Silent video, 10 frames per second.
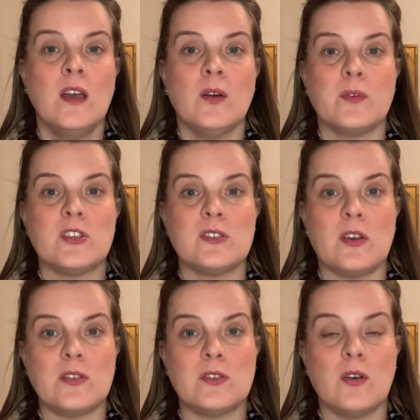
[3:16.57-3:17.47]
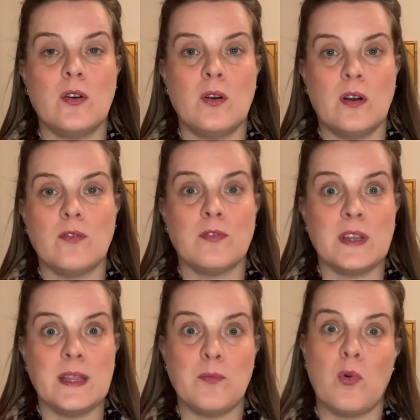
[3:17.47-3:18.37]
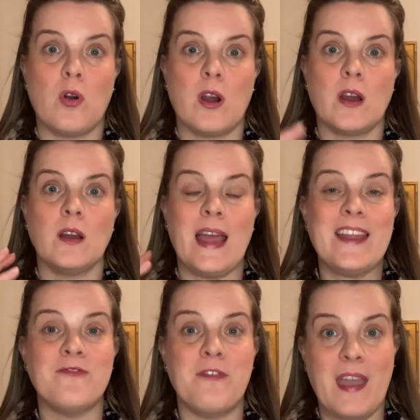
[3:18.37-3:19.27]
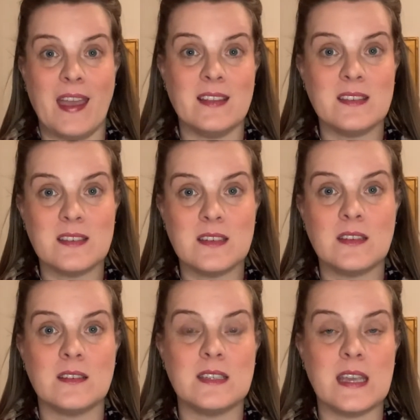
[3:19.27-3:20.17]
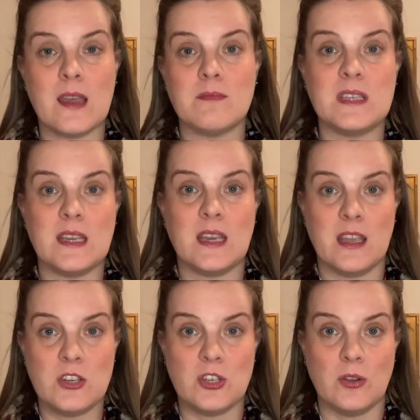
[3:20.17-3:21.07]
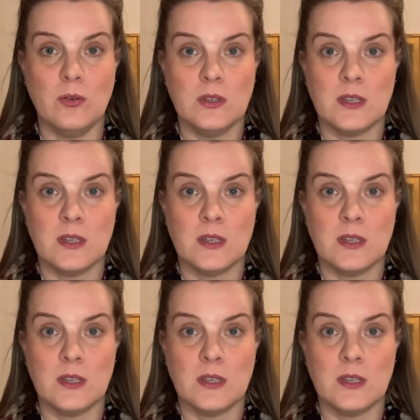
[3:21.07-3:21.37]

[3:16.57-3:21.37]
which is also a really more advanced TMD issue.